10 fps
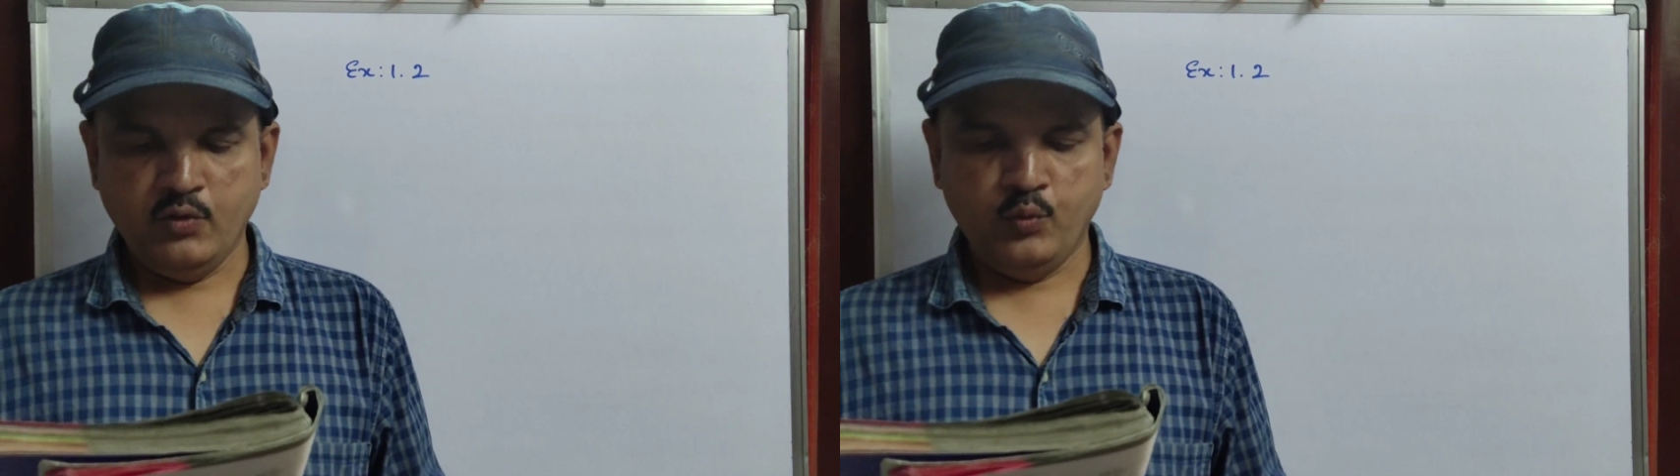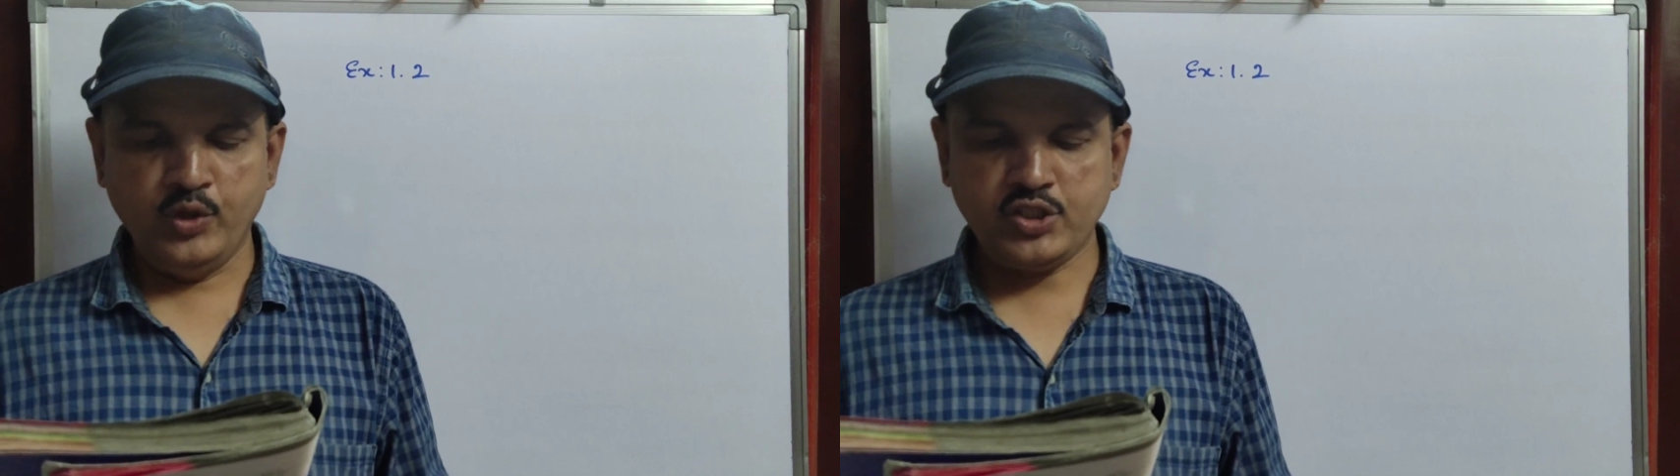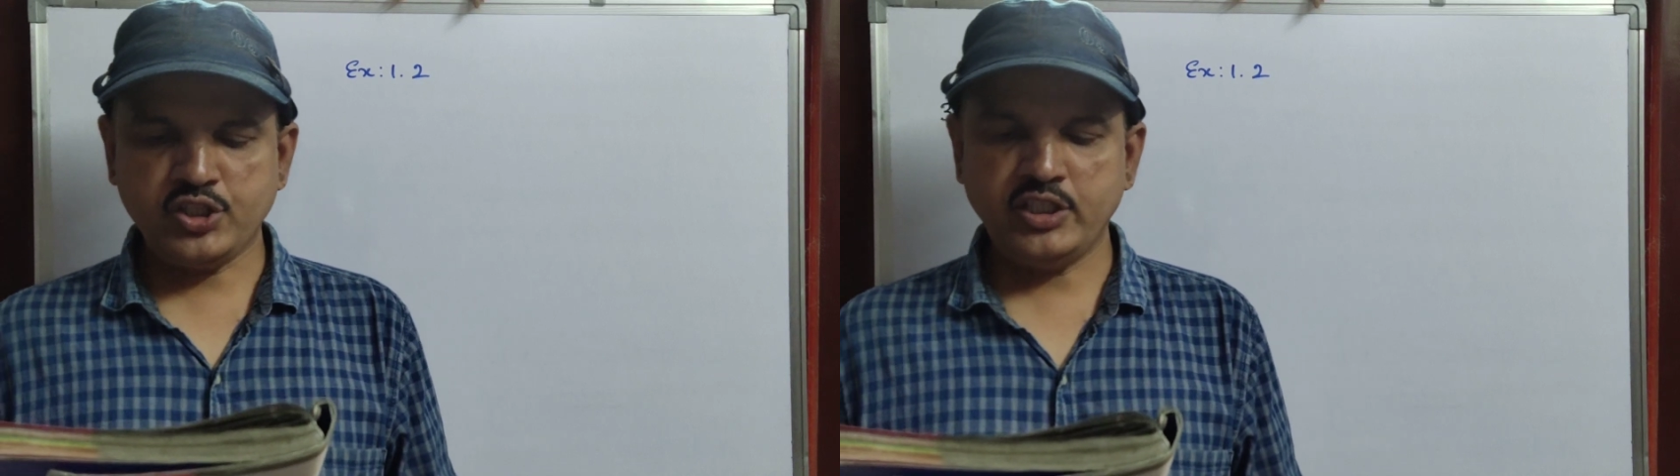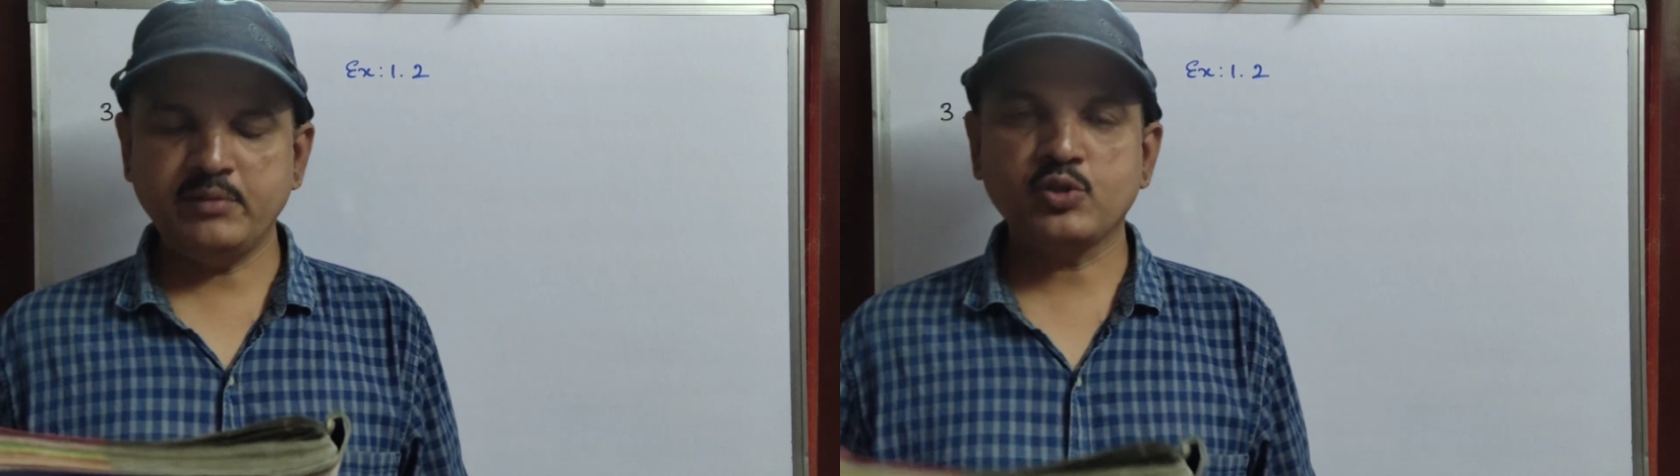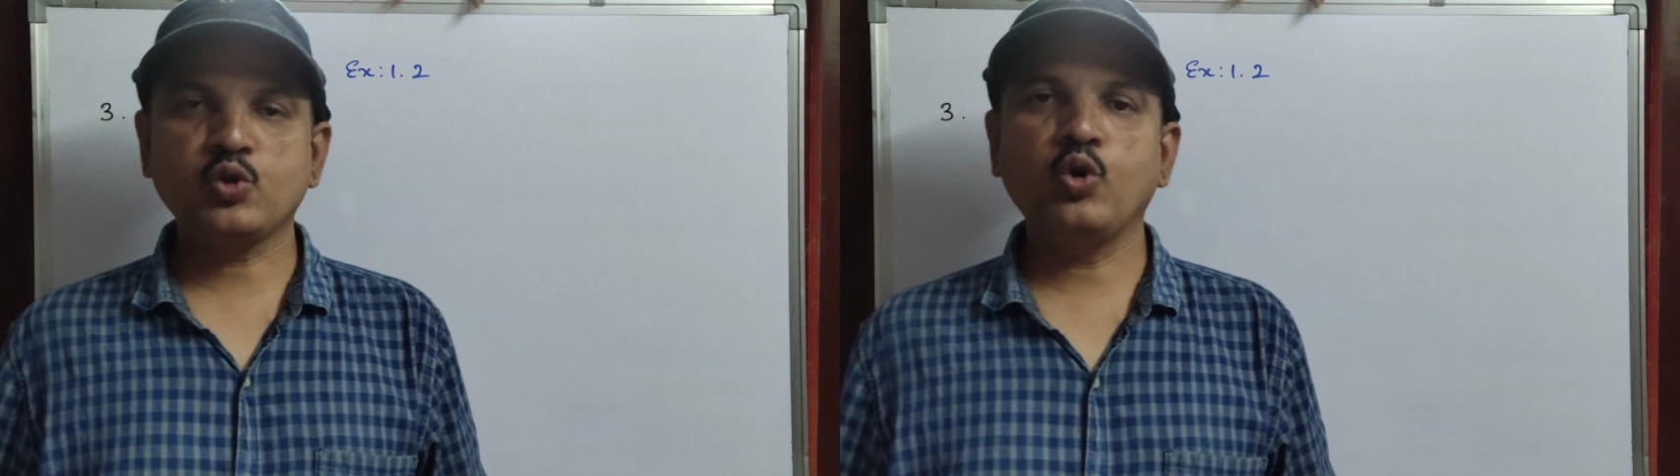Which
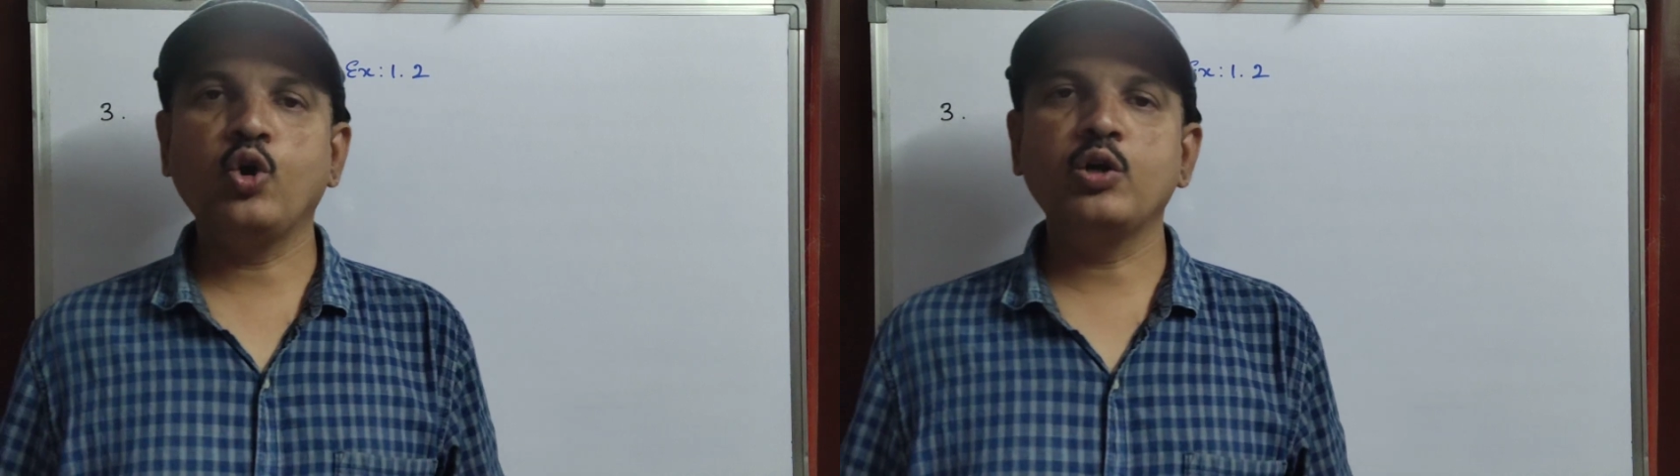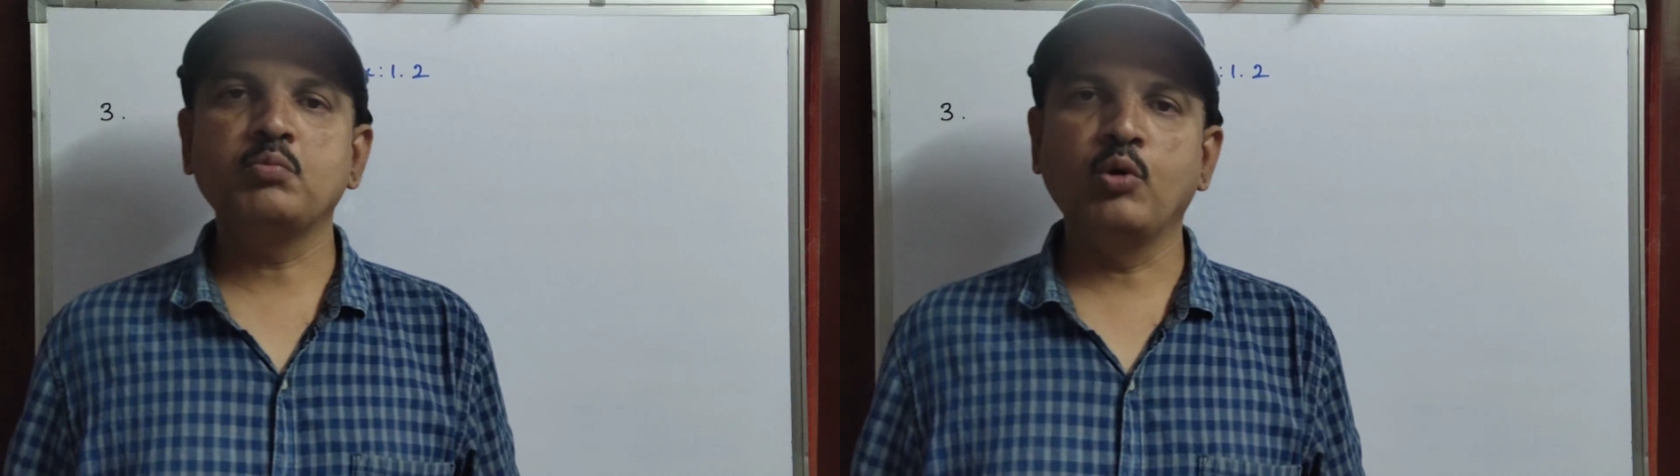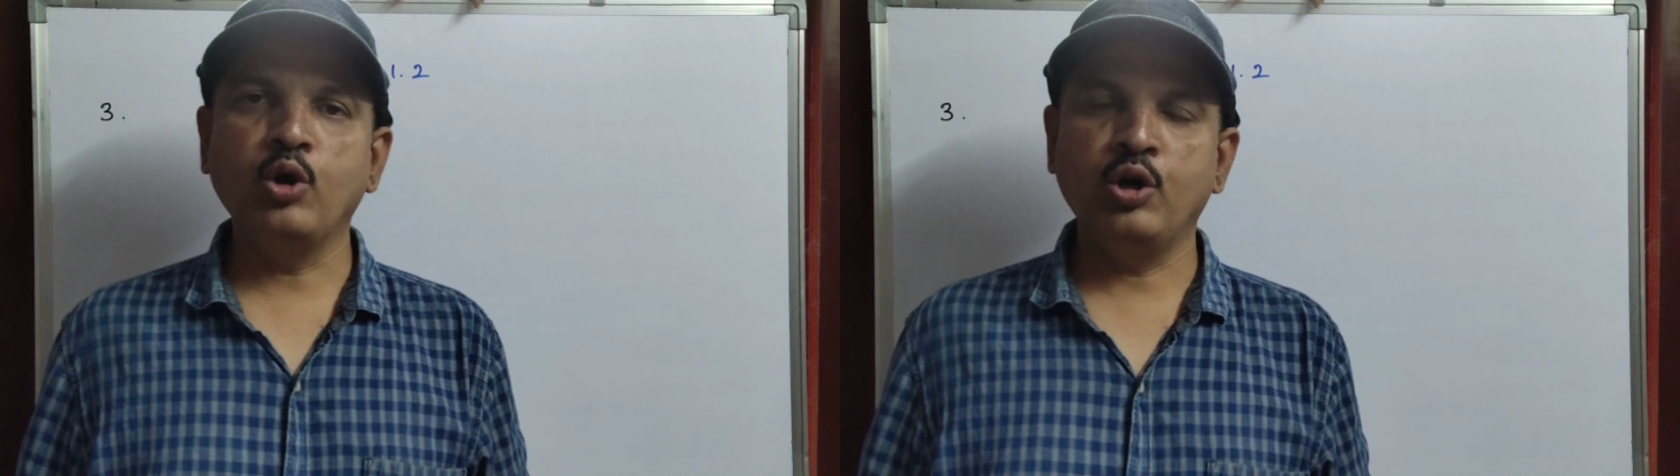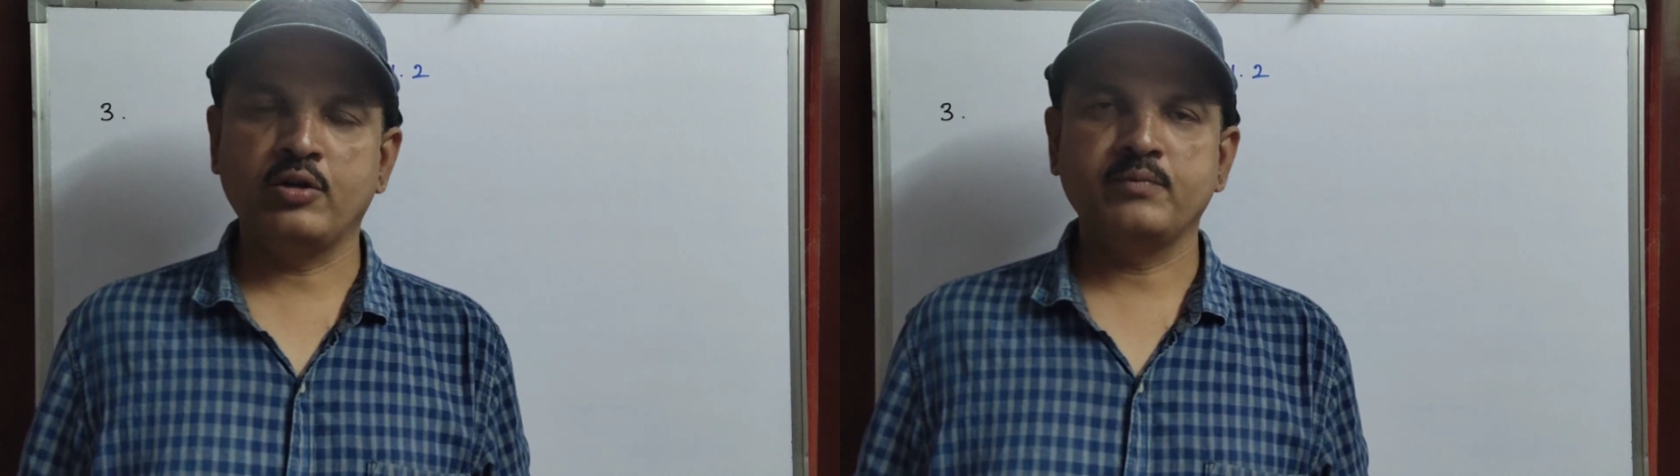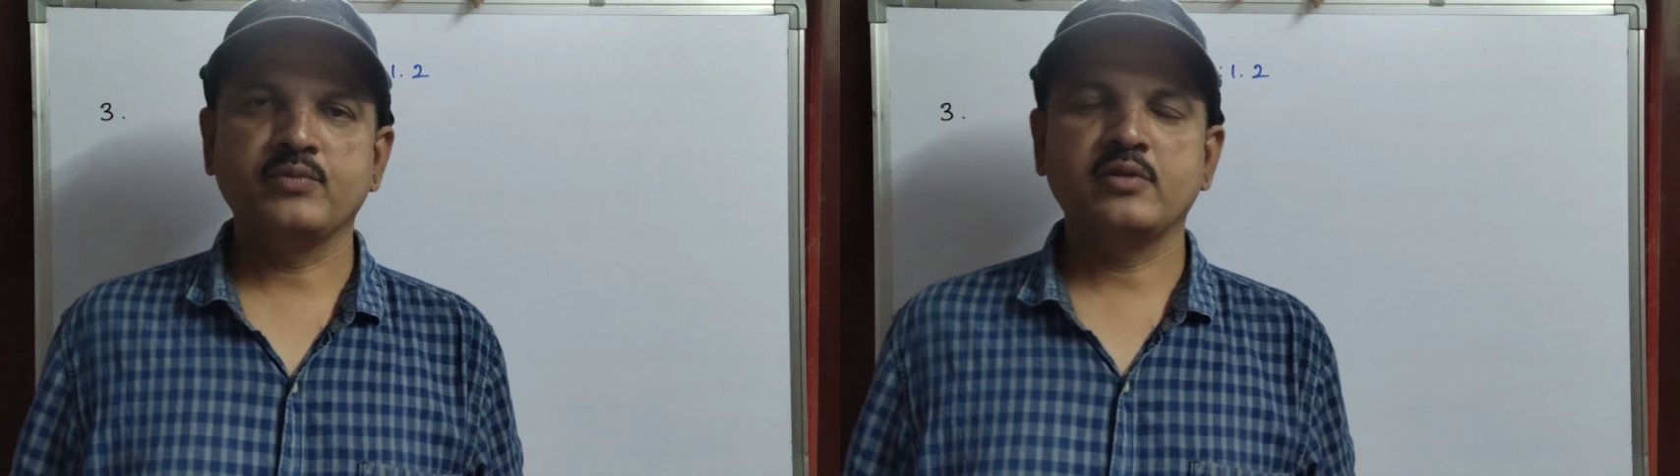team scored
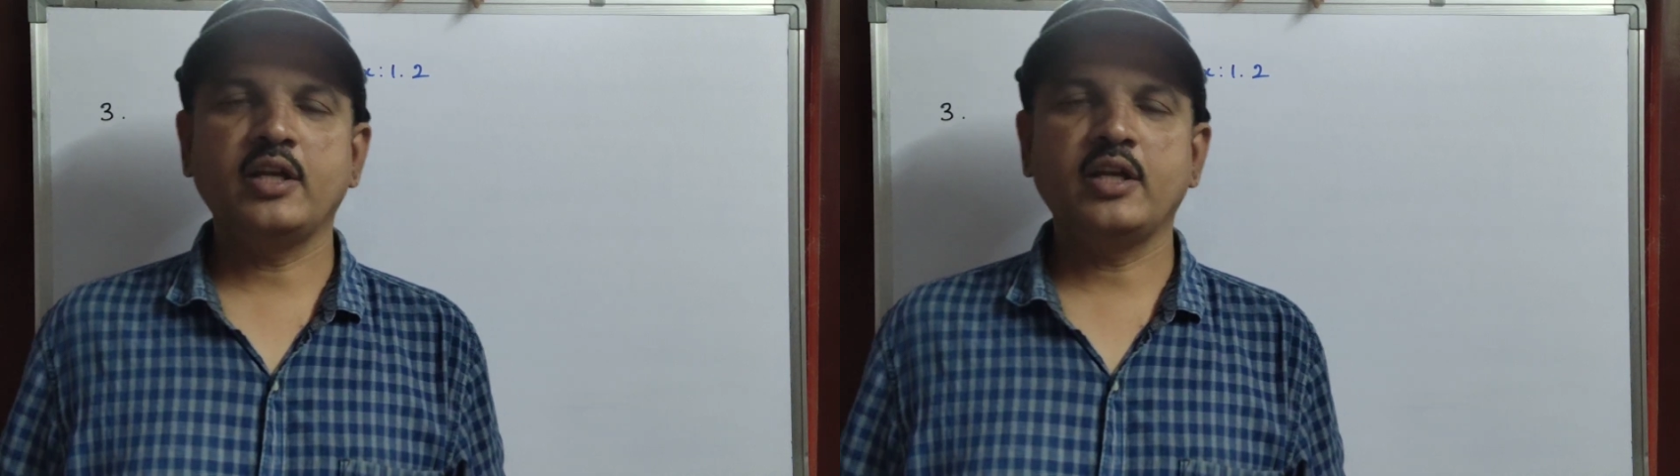more?